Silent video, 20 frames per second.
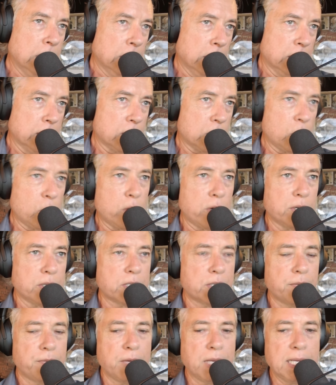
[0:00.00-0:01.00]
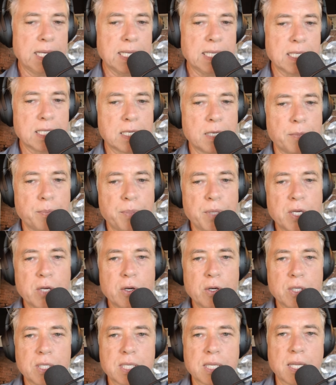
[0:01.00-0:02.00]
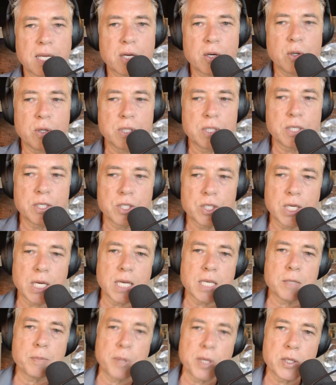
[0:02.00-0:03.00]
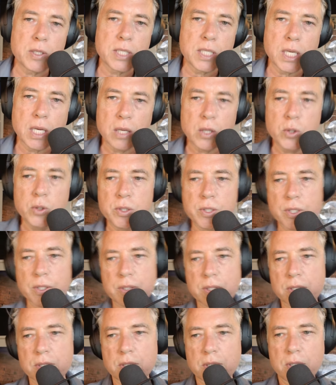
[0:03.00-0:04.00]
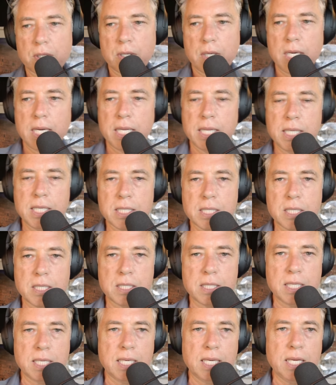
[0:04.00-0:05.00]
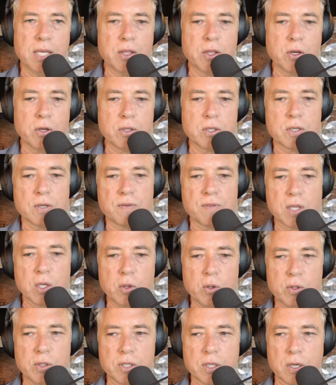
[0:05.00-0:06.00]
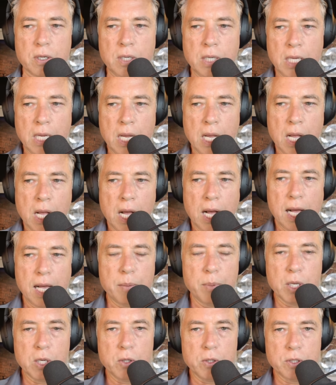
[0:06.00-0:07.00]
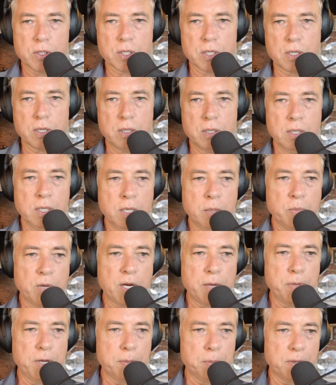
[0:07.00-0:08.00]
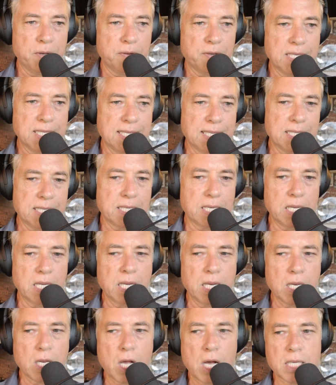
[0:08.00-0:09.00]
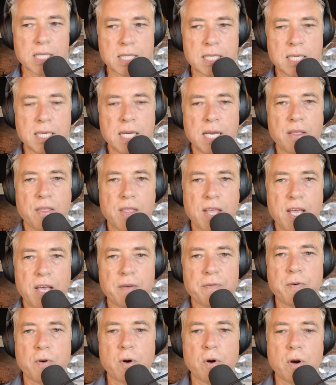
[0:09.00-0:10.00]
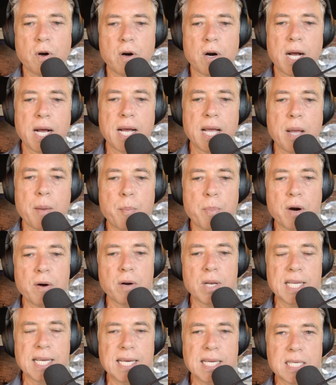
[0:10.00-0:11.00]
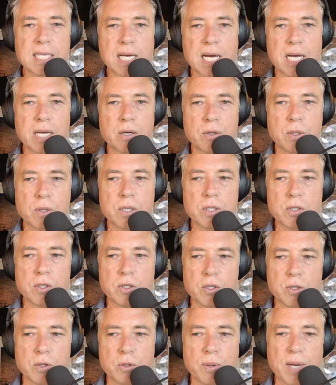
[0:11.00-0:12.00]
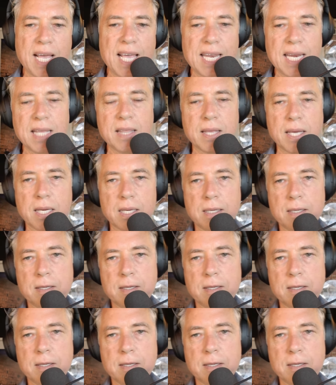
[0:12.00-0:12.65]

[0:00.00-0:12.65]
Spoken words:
slaughter civilians because their cause is just, because they're losers, right? This is the ethos of the loser. I'm a loser. My people have consistently lost. Therefore, I am morally entitled to do anything.